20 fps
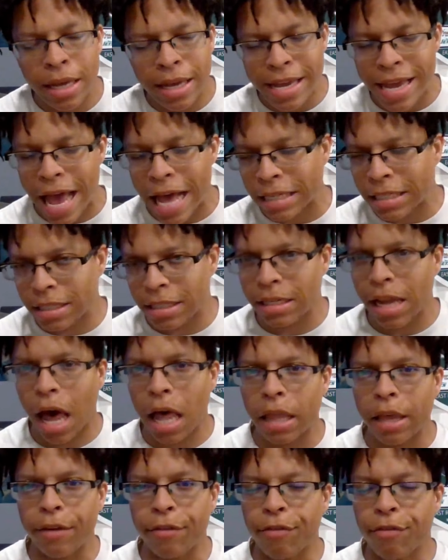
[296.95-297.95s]
He has
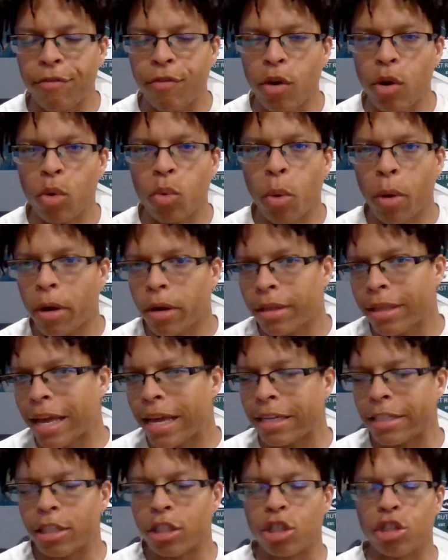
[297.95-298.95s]
solid footwork
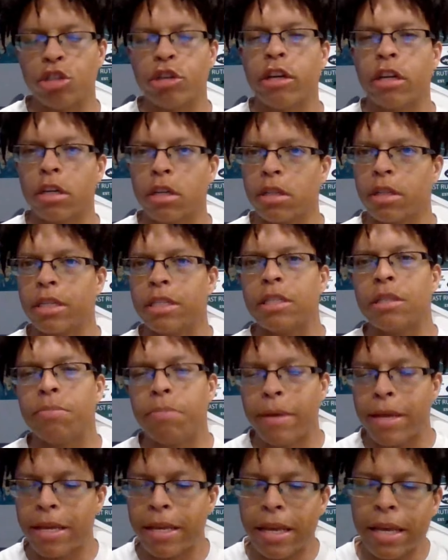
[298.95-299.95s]
that, generally
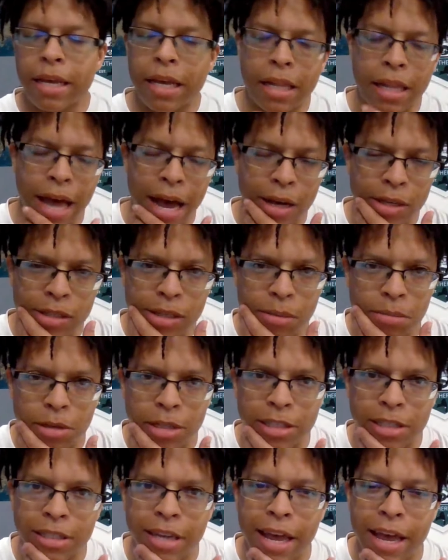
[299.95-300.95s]
speaking, allows him to
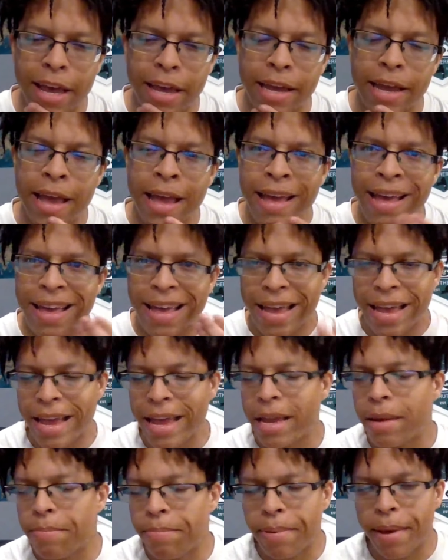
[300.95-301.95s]
stay
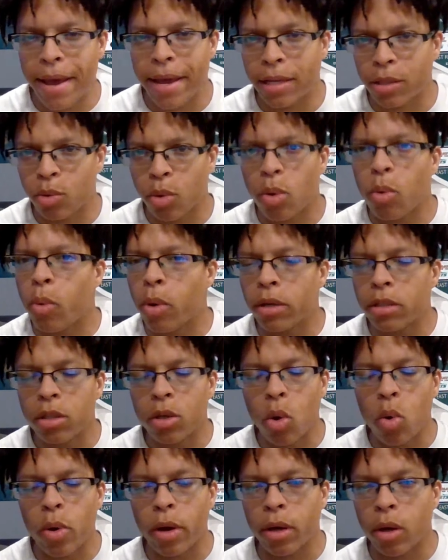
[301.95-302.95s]
in pace with what's
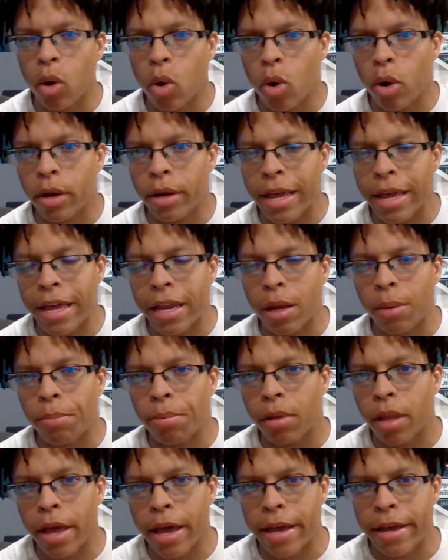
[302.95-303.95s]
going on in a
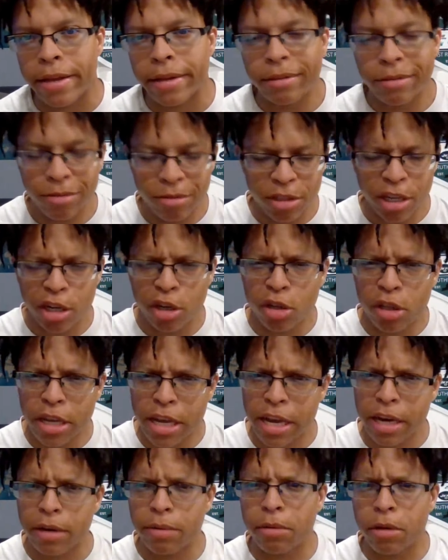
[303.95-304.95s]
play,
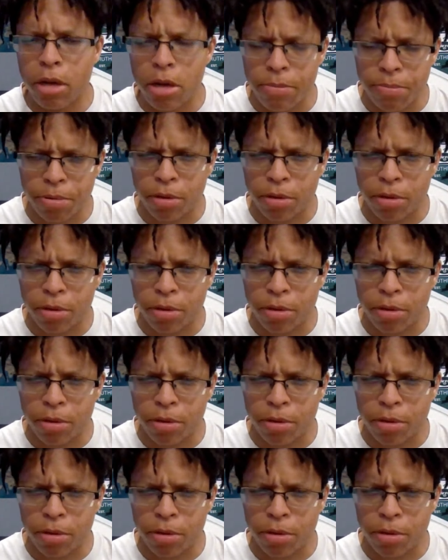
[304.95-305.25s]
generally in good